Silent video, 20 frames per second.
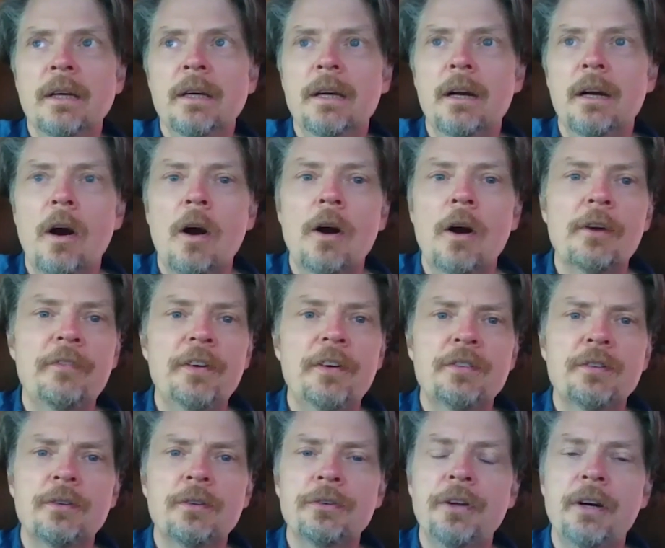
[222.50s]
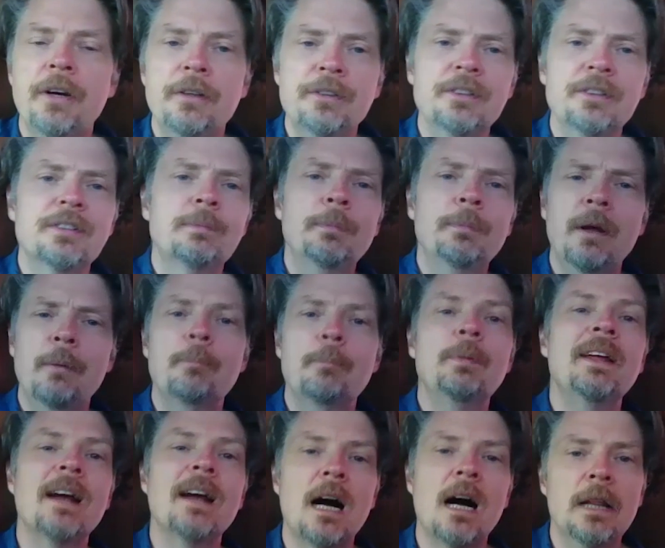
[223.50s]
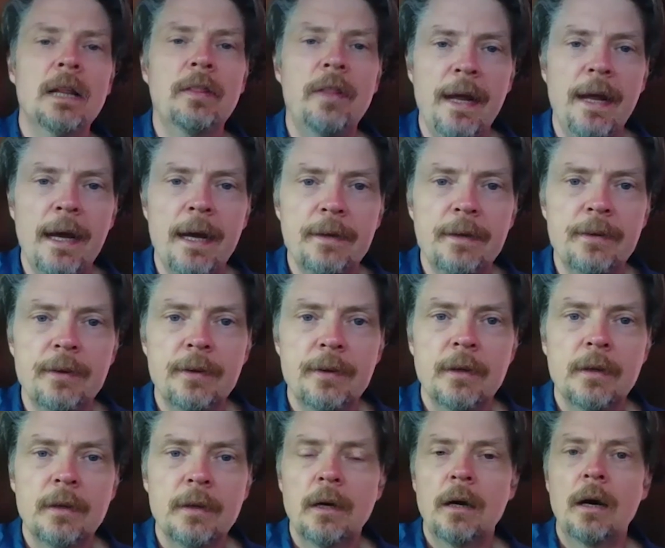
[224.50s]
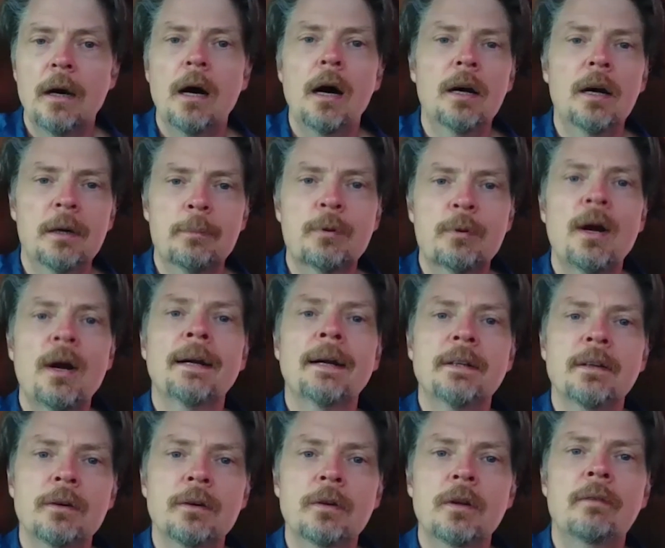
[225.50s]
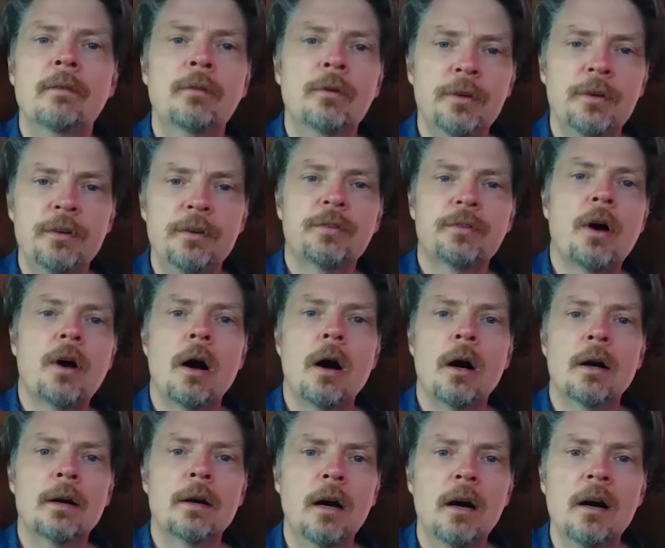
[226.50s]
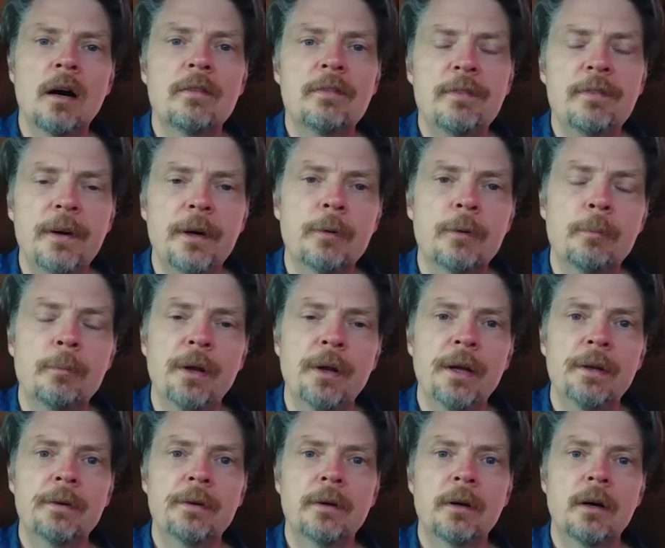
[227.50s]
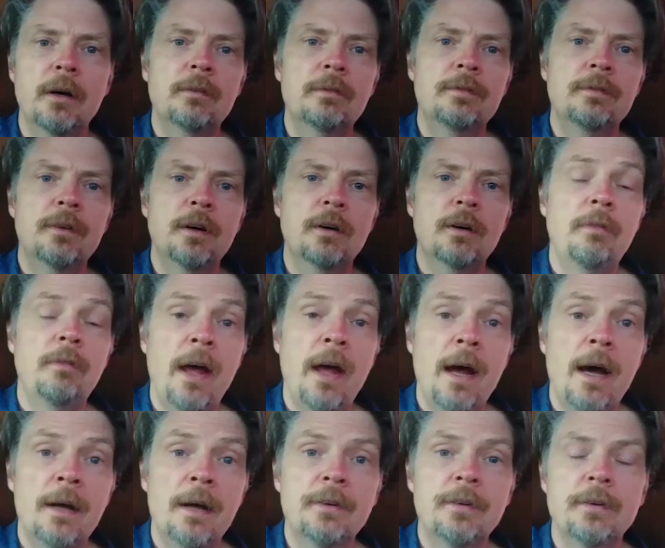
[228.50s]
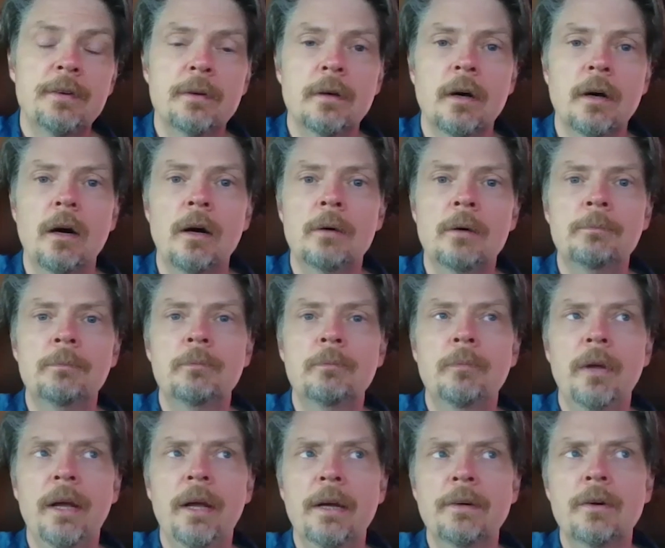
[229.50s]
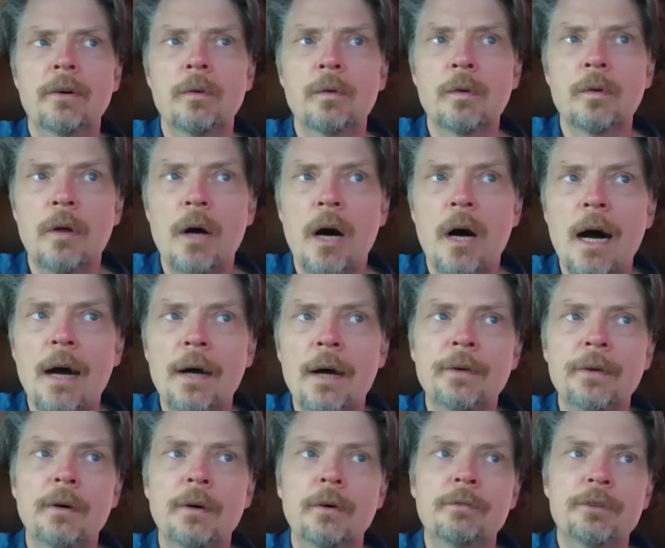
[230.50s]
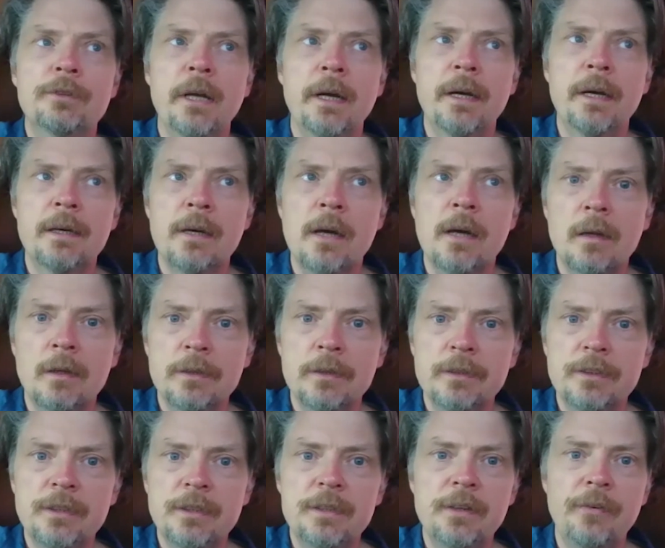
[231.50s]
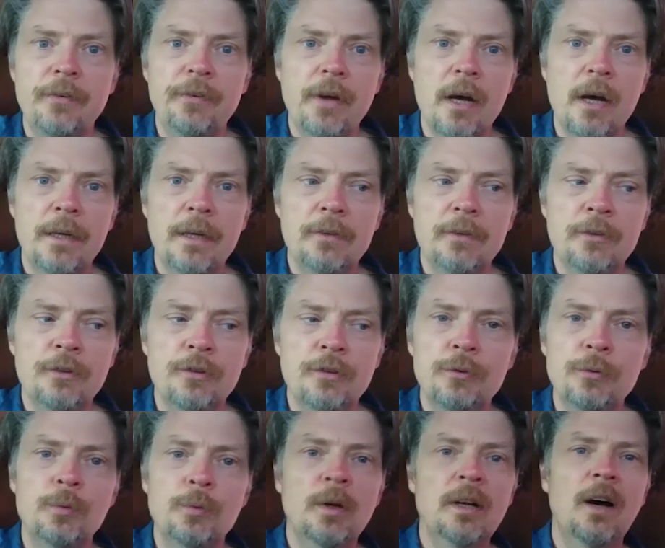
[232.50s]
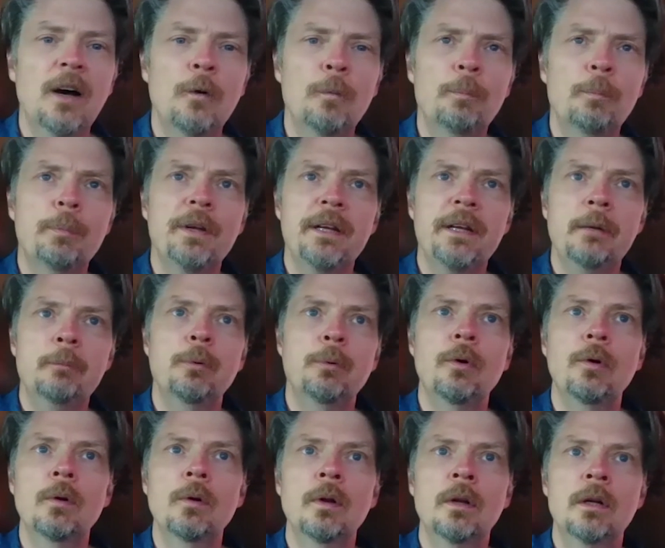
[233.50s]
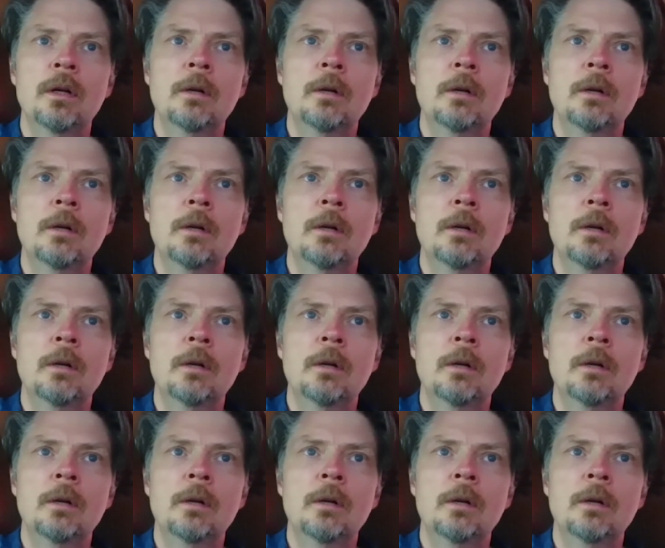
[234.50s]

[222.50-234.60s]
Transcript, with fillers: you know artificial intelligence uh, beyond that uh, on a practical level you saw a fair bit of of that um, and a lot of technology designed to help people